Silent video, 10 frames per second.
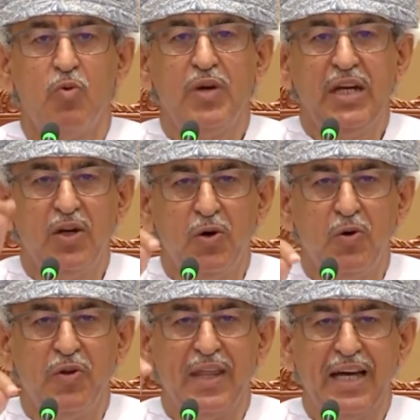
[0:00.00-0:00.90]
We
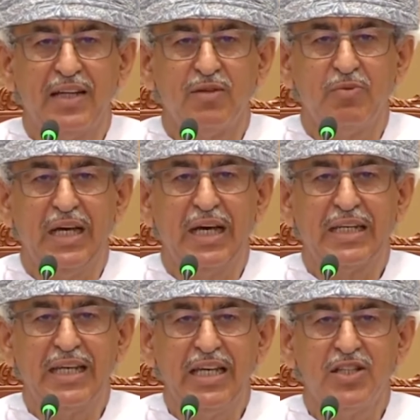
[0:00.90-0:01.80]
know that we
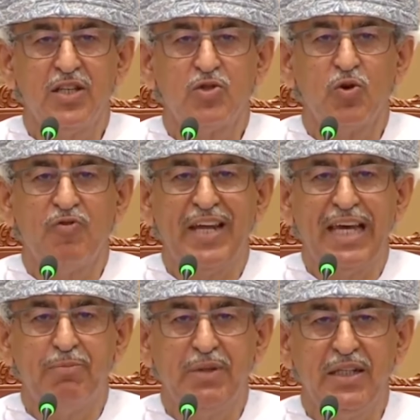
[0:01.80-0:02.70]
had cases of
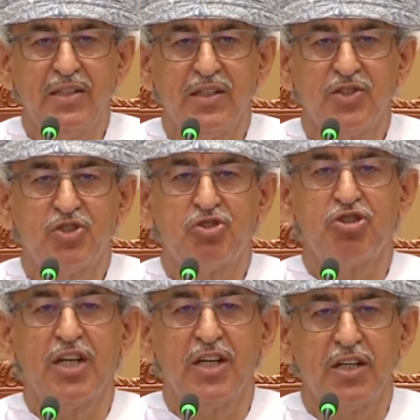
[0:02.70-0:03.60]
diabetes
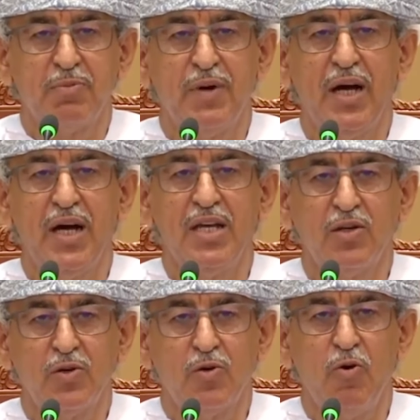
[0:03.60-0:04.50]
triggered by
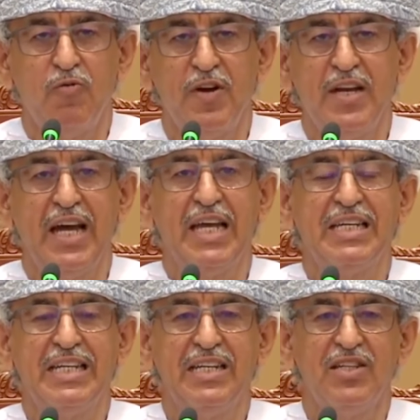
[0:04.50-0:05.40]

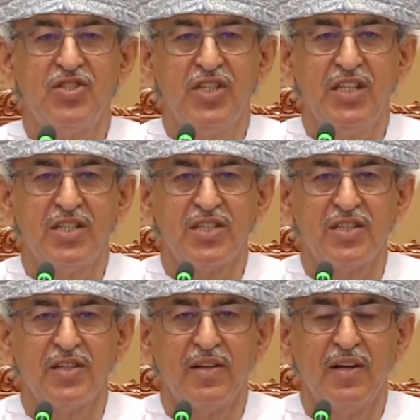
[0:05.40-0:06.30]
COVID-19 disease.